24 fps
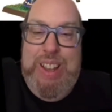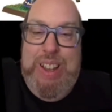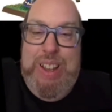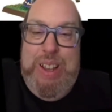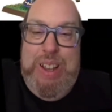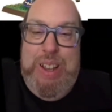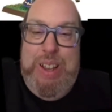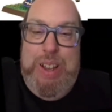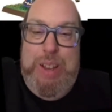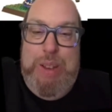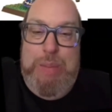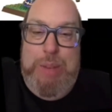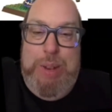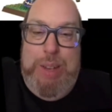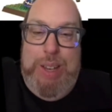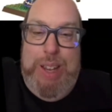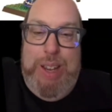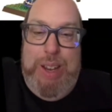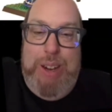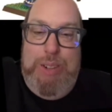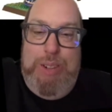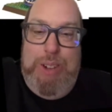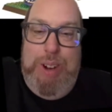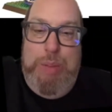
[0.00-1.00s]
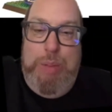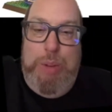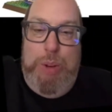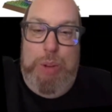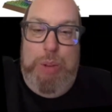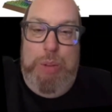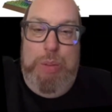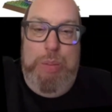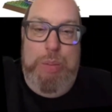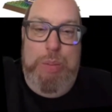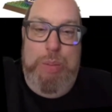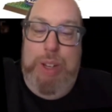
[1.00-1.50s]
But yeah, great
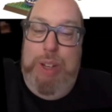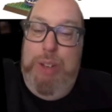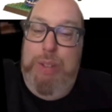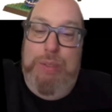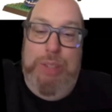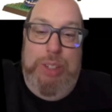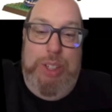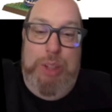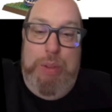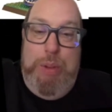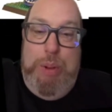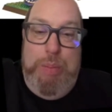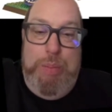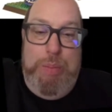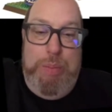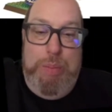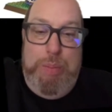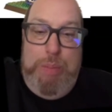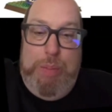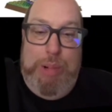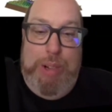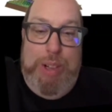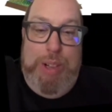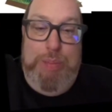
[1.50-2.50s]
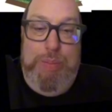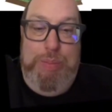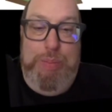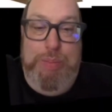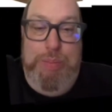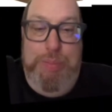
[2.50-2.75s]
model, even the new one, brilliant.